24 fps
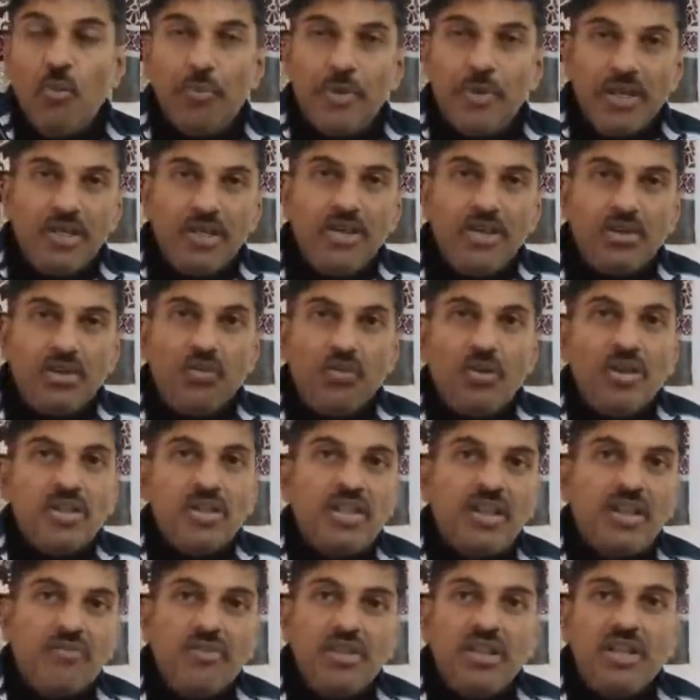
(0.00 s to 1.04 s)
Their
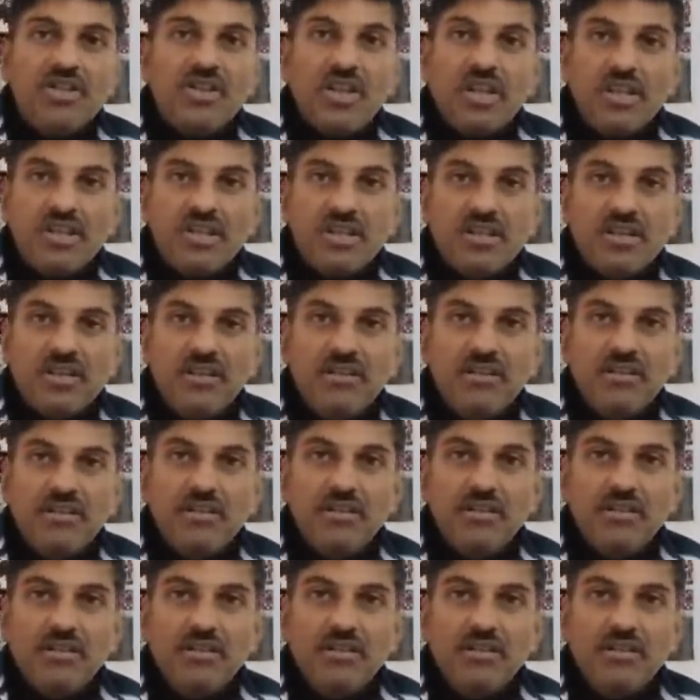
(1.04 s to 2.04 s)
opinion towards them will change.